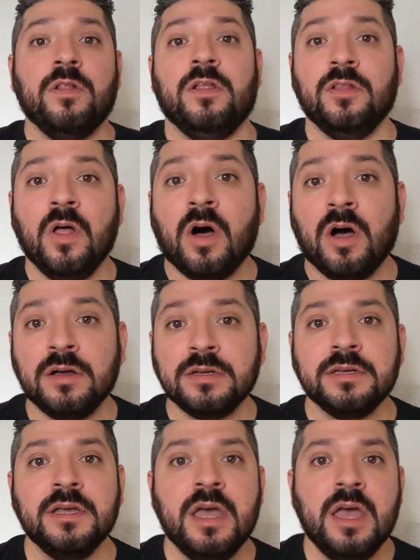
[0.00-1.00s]
all
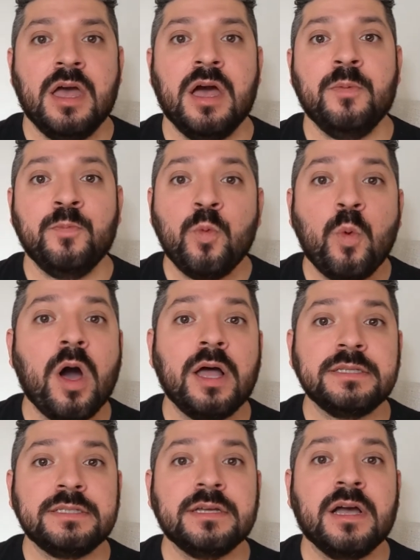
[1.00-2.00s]
along, um,
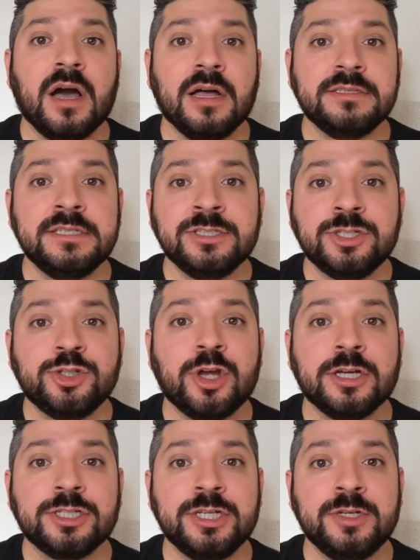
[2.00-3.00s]
what God's
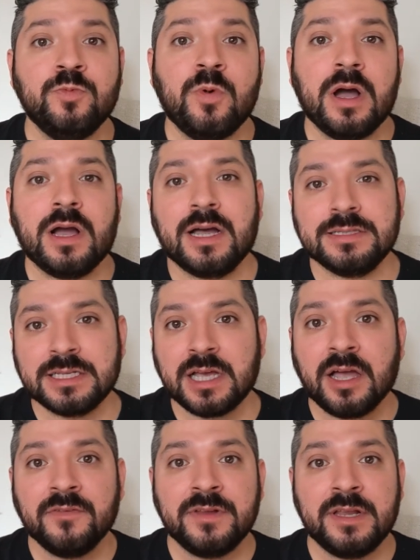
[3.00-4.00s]
instruction, what God's
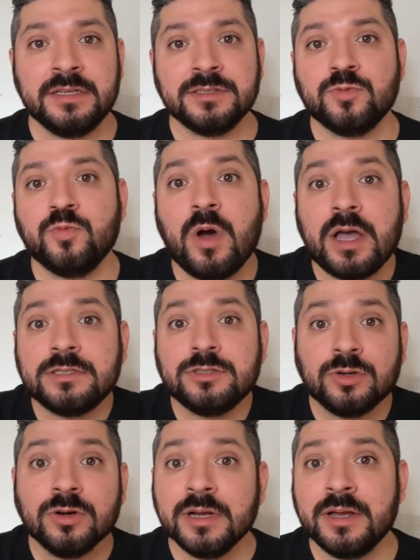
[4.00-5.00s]
covenant, what
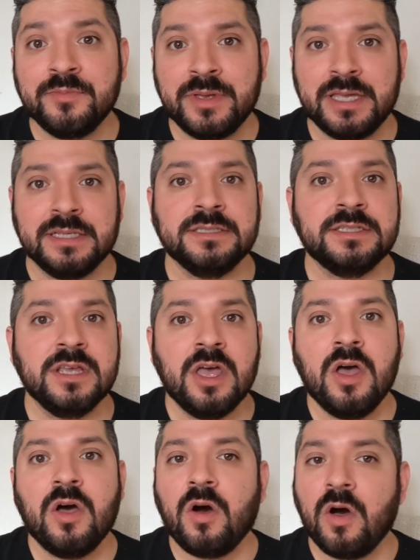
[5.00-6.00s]
Torah means
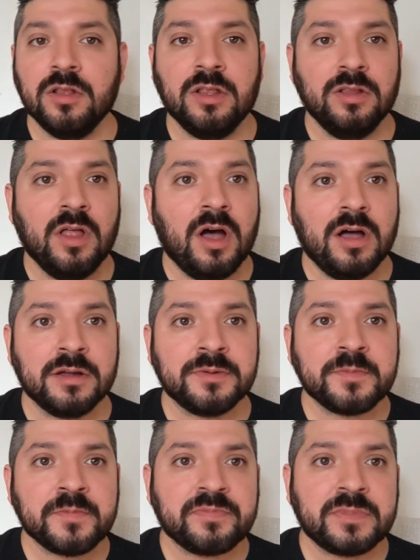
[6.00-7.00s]
all
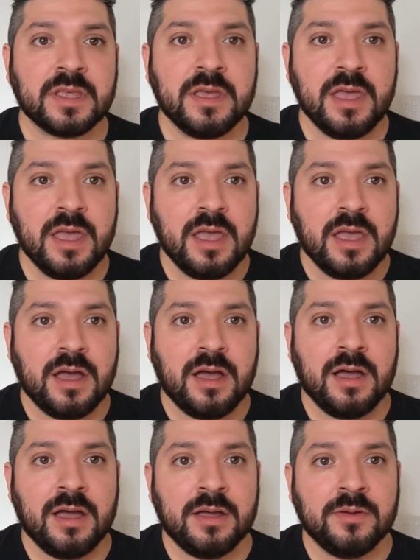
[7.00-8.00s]
along.
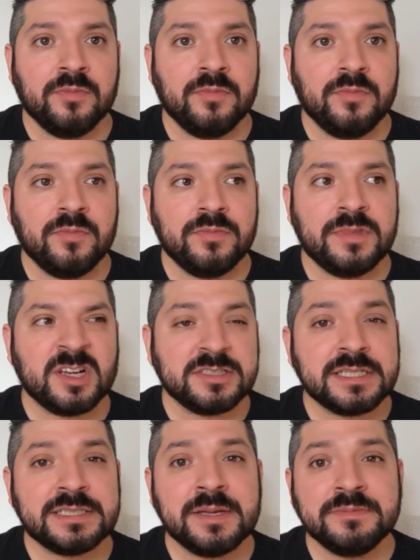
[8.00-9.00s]
Um,
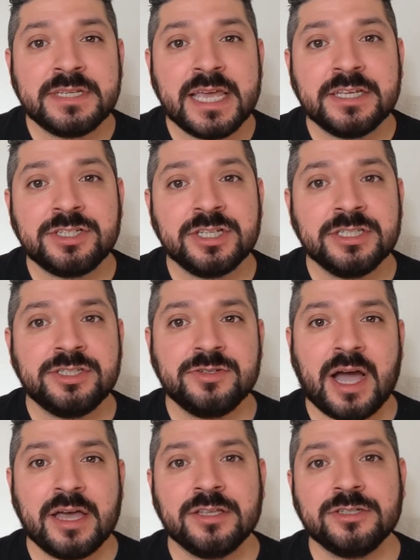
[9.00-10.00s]
there's a temptation
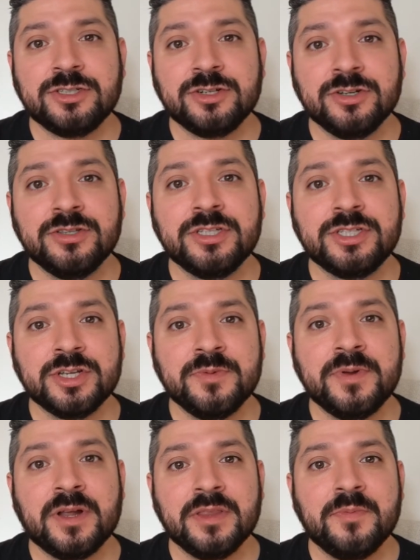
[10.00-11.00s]
to either turn the
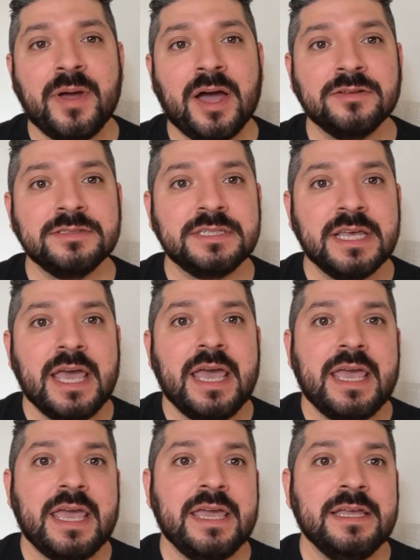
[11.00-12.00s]
Sermon on the Mount
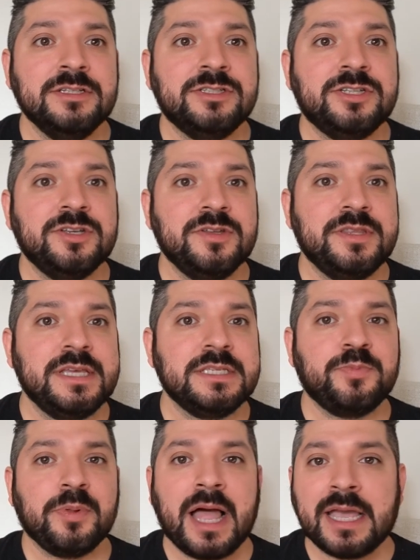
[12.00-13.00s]
into
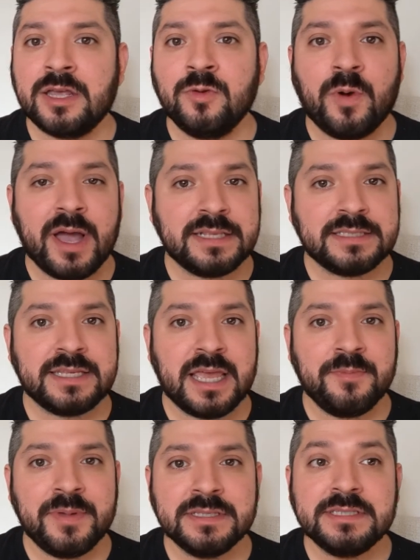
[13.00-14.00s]
these black and white
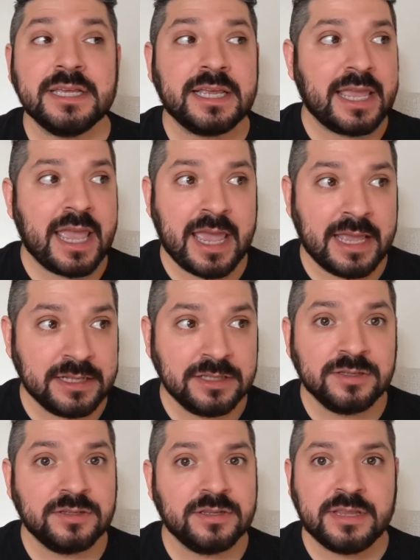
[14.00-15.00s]
statements,
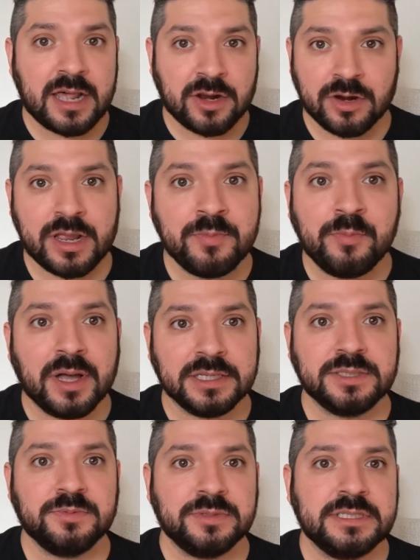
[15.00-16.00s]
again, that are
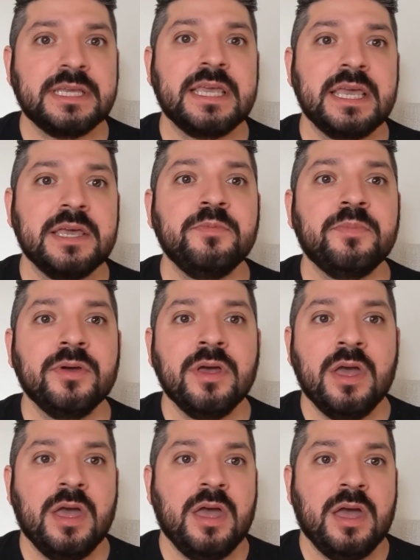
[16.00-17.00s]
impossible to keep,
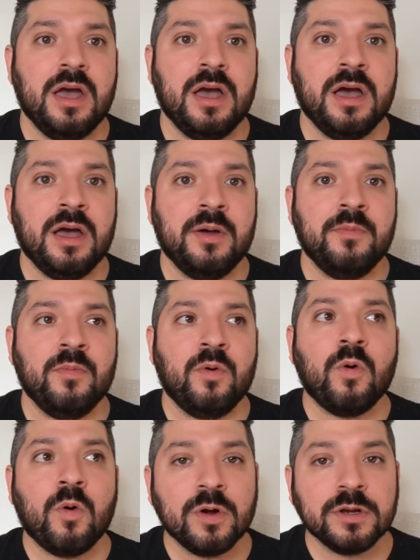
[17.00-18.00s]
um,
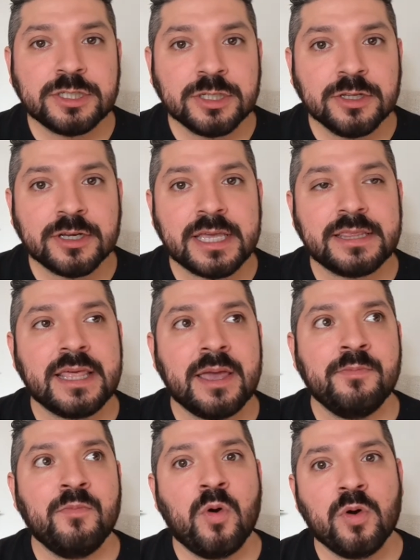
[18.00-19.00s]
or to look at
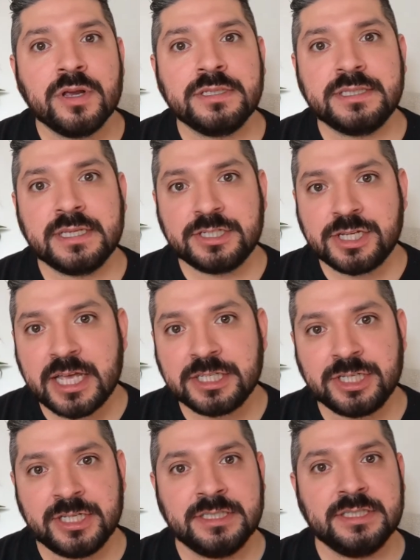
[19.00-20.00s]
them more as
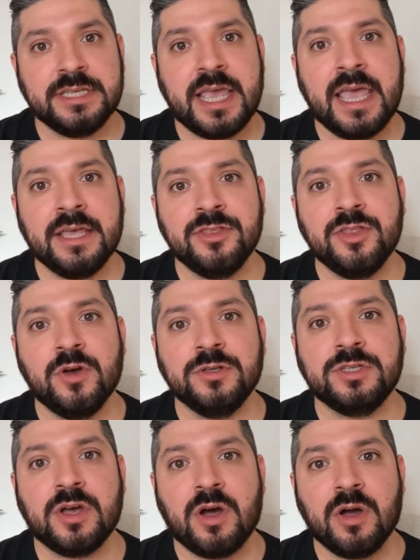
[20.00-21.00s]
suggestions. And
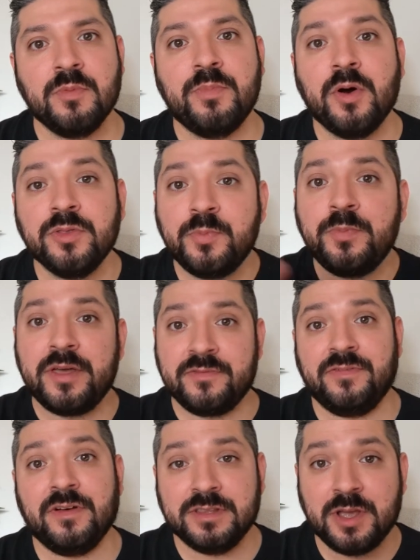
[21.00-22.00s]
those are both
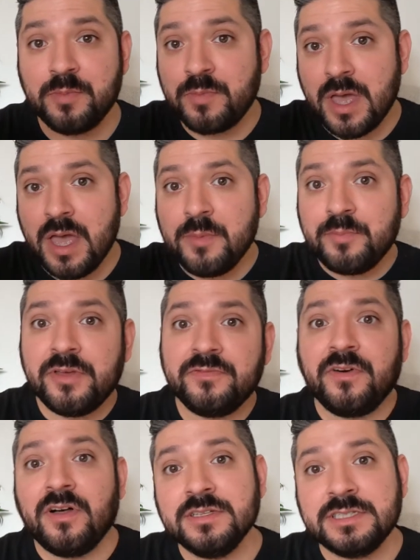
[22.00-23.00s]
pitfall, they're
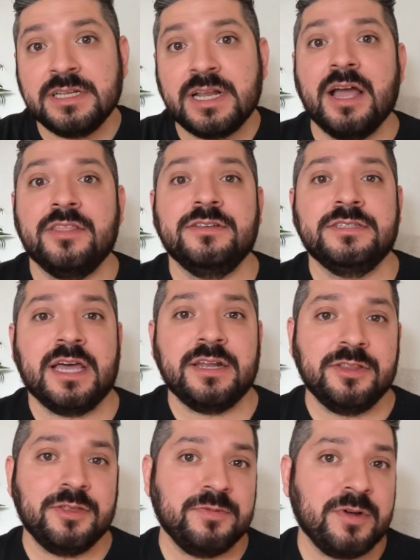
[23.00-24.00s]
pitfalls on either
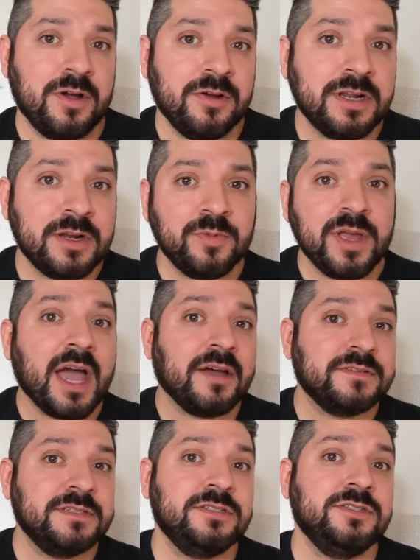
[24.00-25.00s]
side of the road, and we
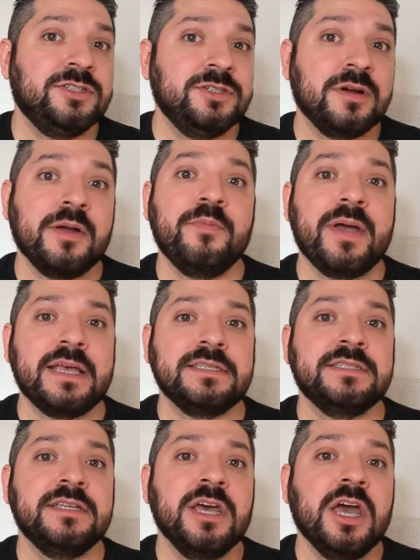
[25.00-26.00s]
have to do our
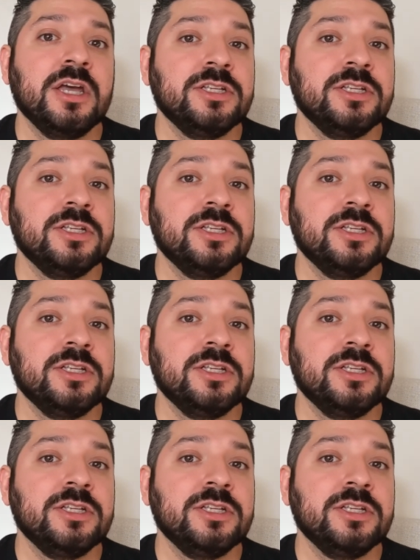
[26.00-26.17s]
best